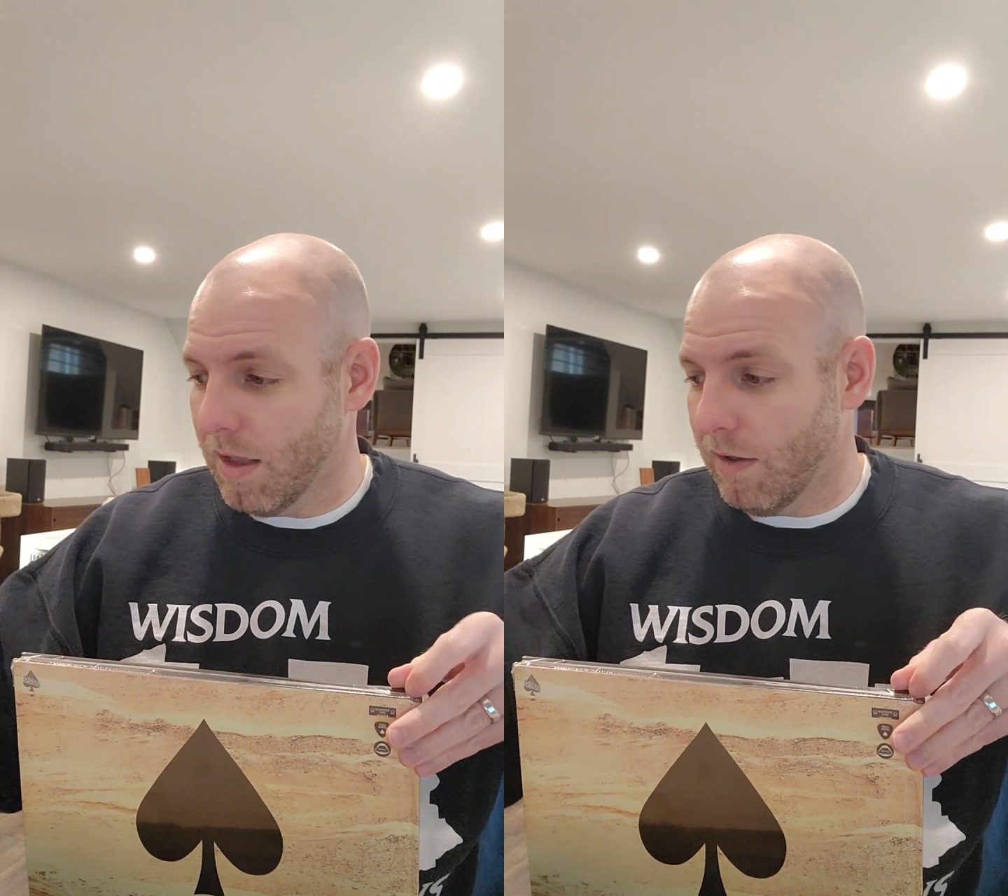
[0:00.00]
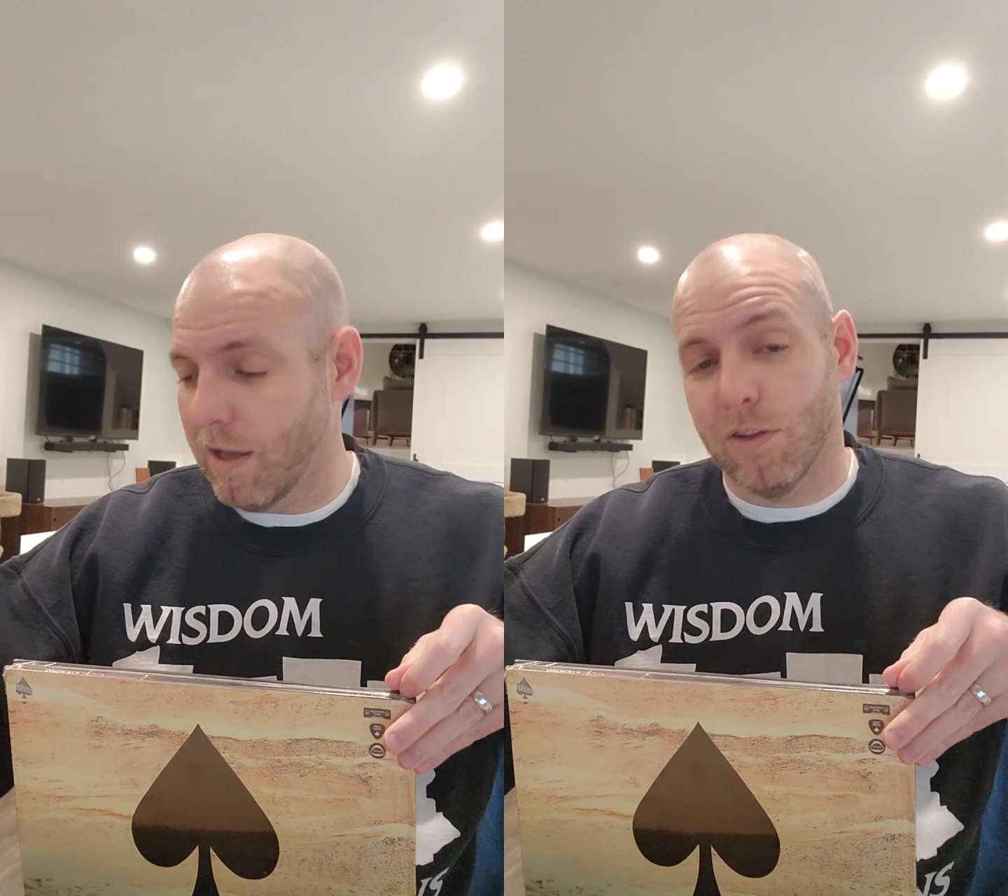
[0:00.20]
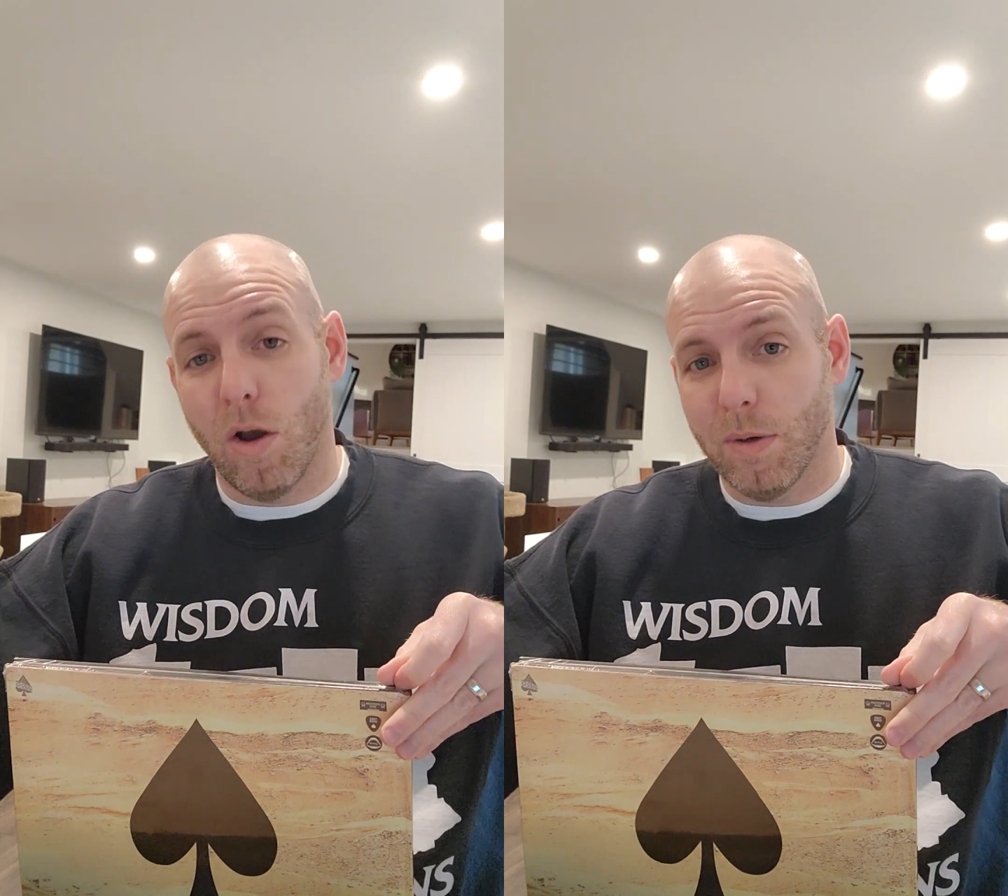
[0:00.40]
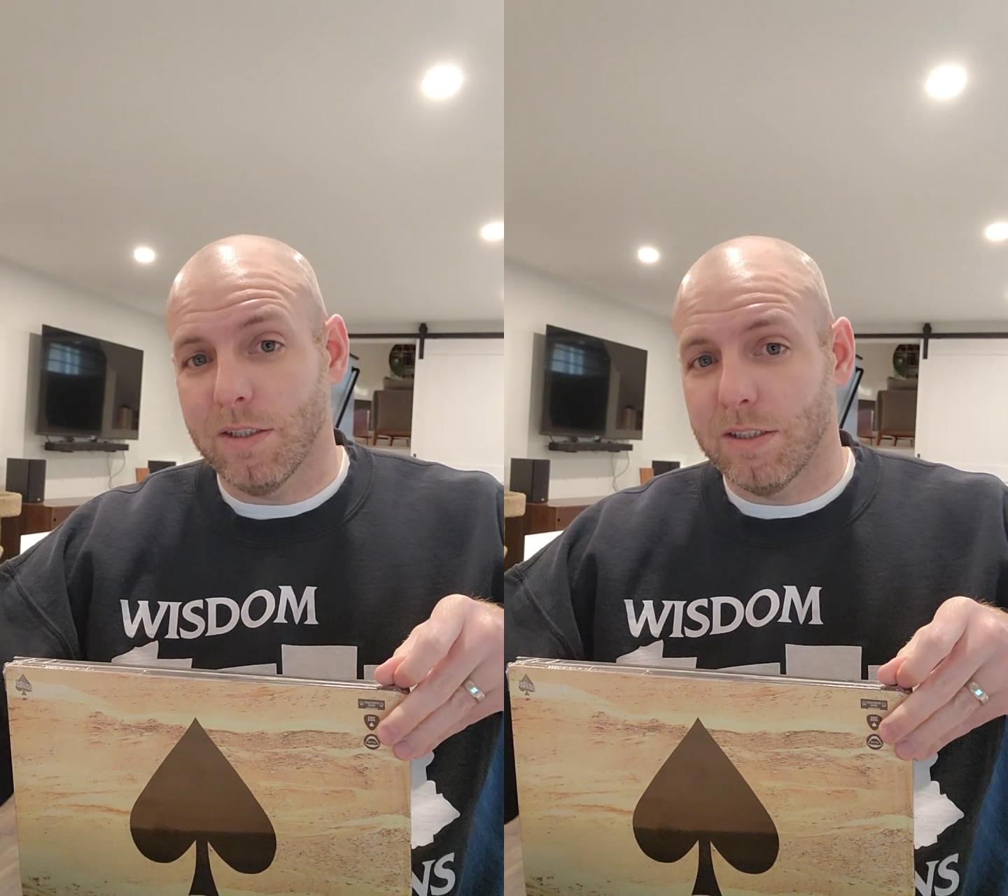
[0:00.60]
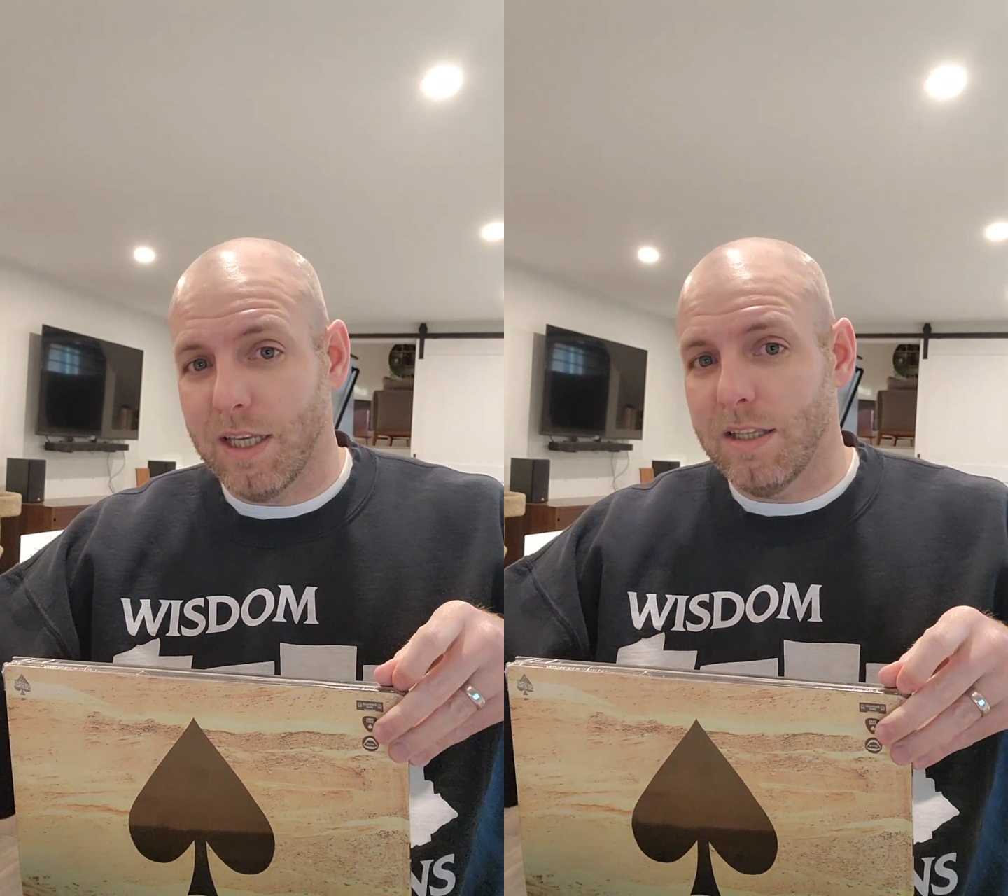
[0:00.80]
Like,
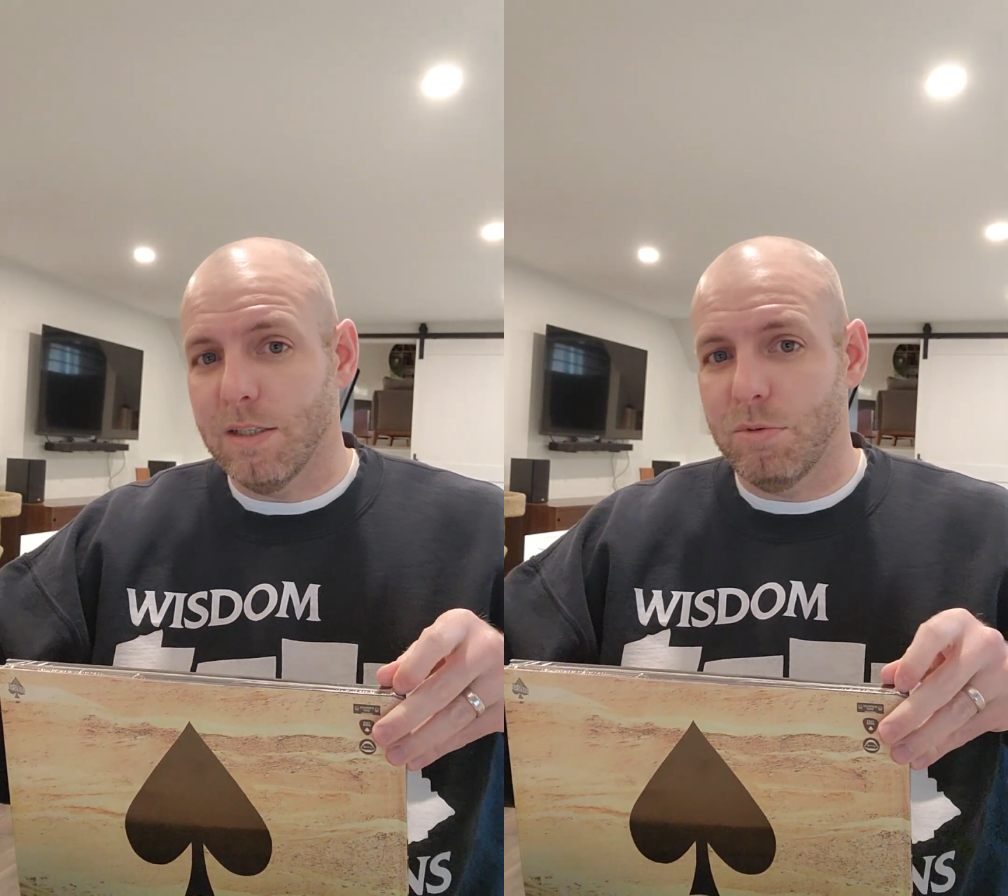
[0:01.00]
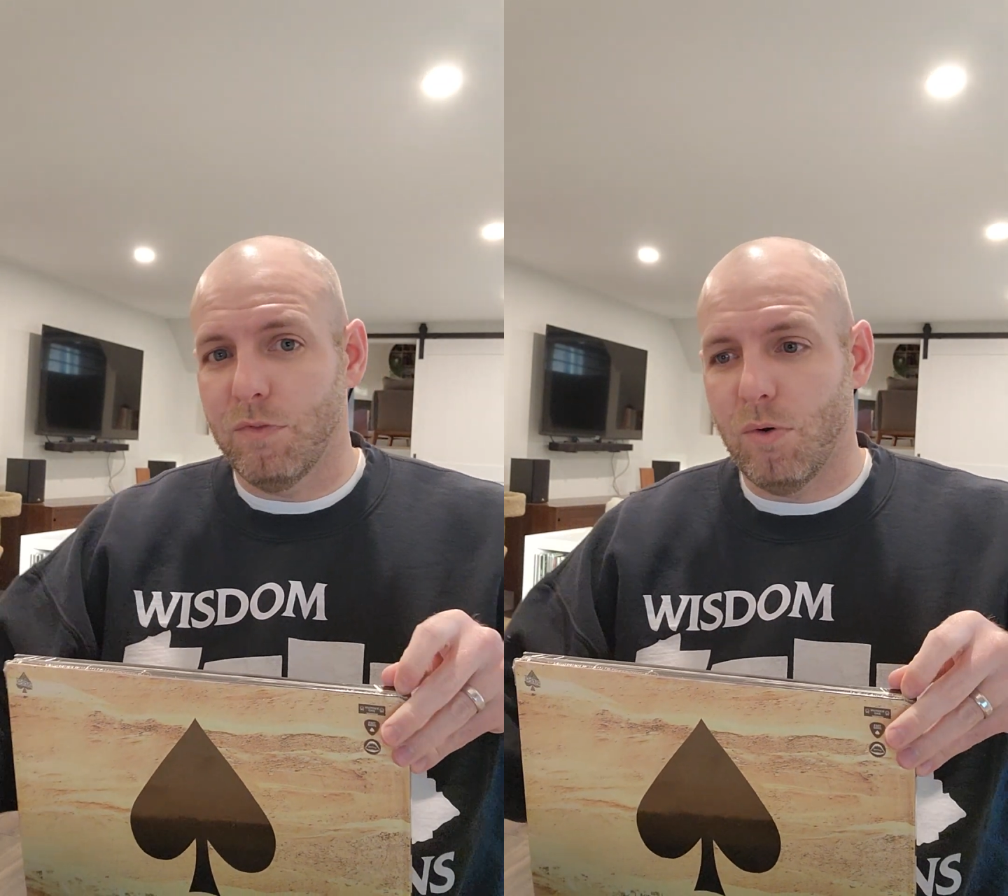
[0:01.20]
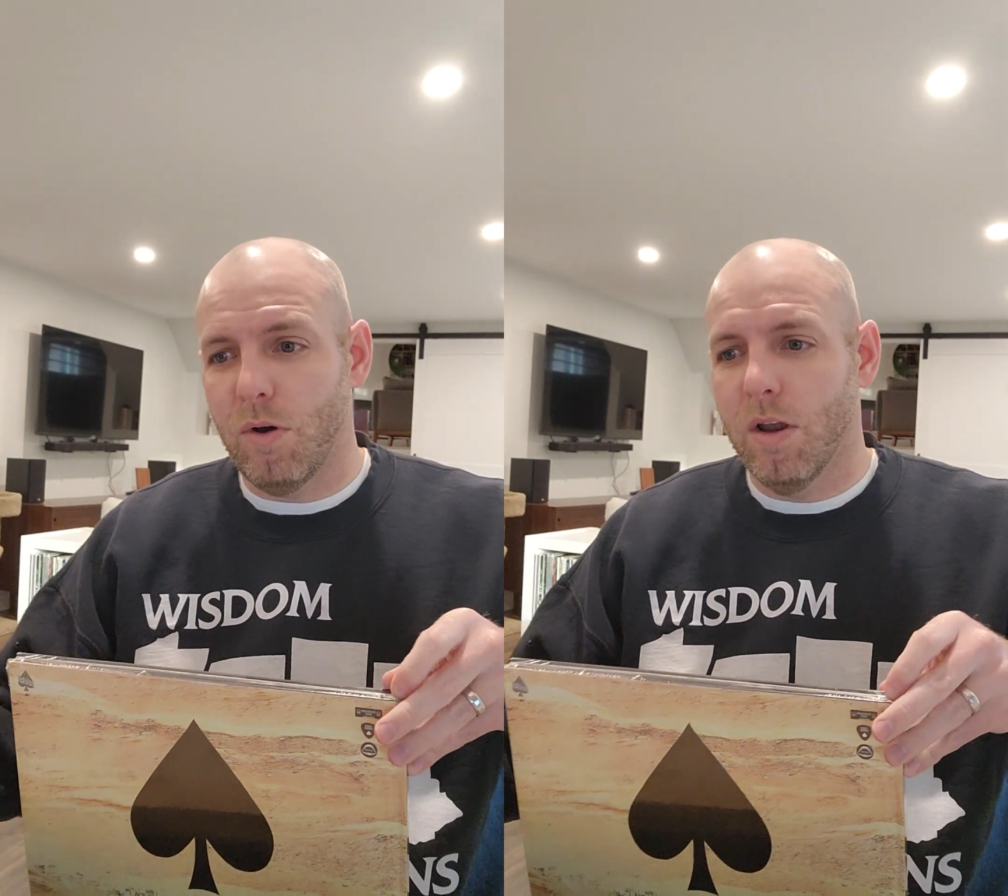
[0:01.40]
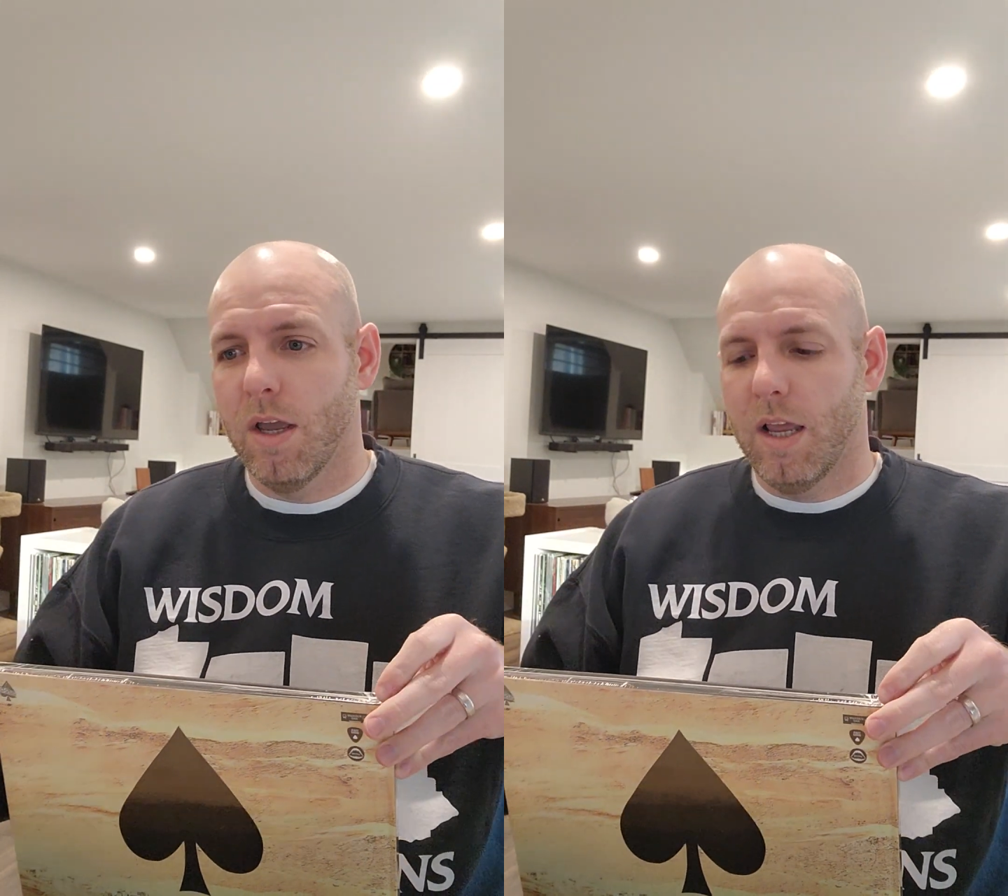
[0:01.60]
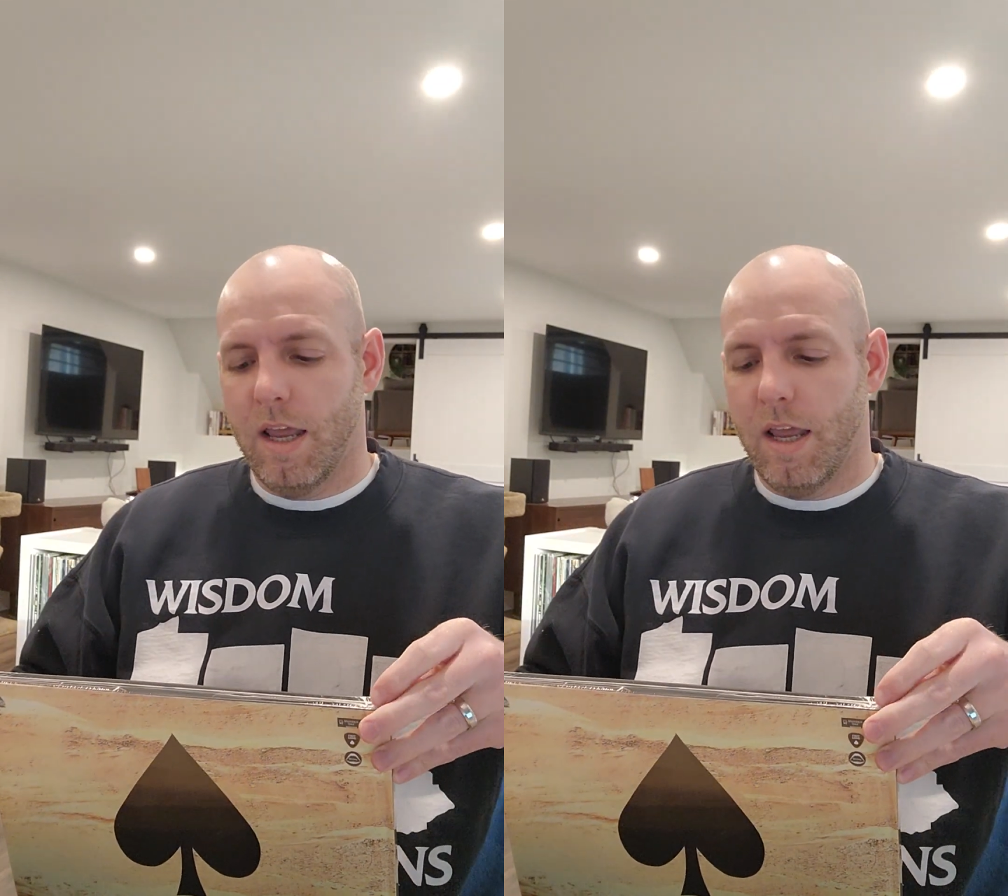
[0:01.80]
nobody's seen these before.